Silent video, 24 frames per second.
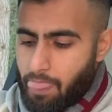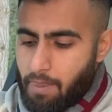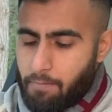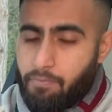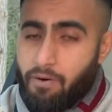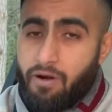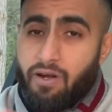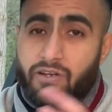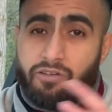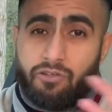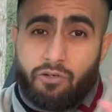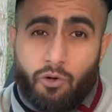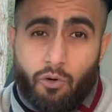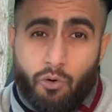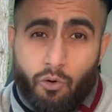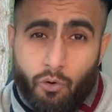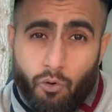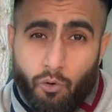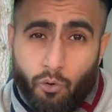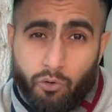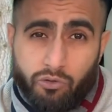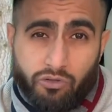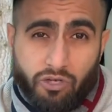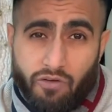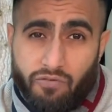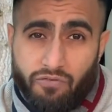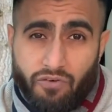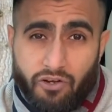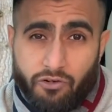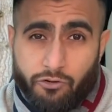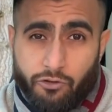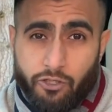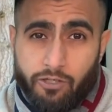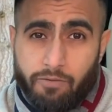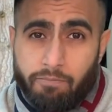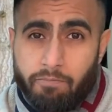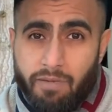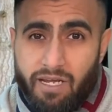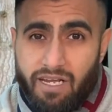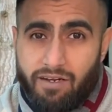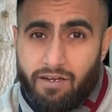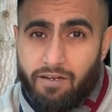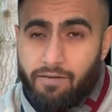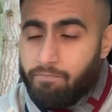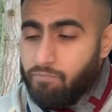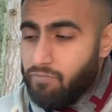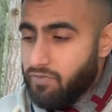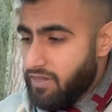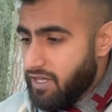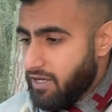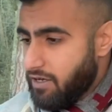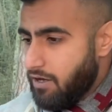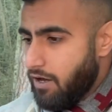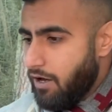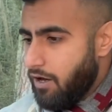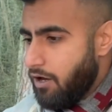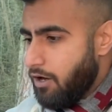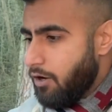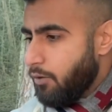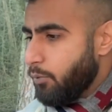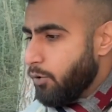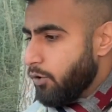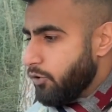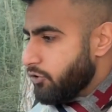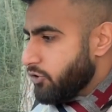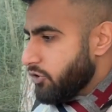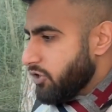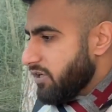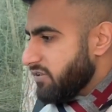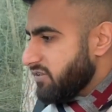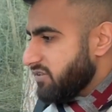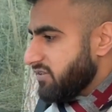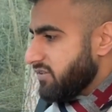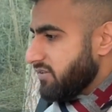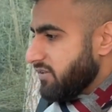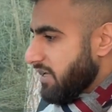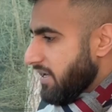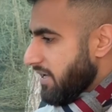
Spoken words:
put it into auto function, meaning the car will adjust